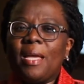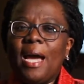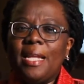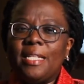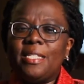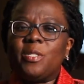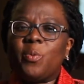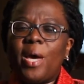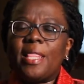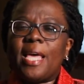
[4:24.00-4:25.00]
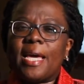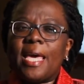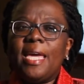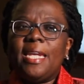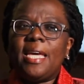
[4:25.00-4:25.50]
And this is where they are
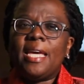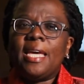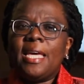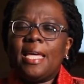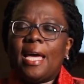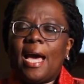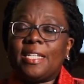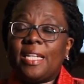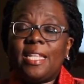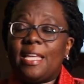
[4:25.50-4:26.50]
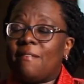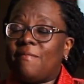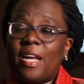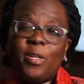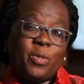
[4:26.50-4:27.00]
gaining actually their
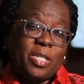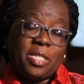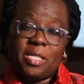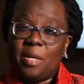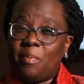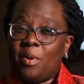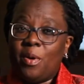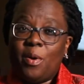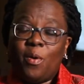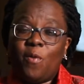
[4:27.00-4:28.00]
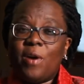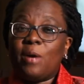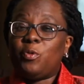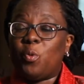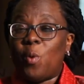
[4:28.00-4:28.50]
value system of
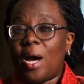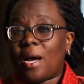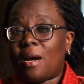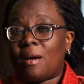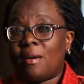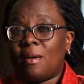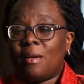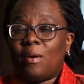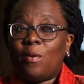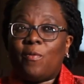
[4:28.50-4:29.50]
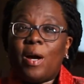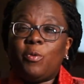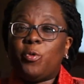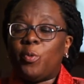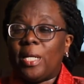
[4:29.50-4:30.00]
how to work, of how
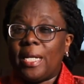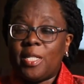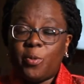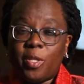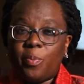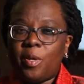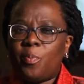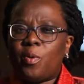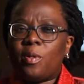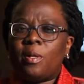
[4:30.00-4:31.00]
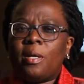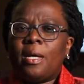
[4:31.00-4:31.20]
to relate with people.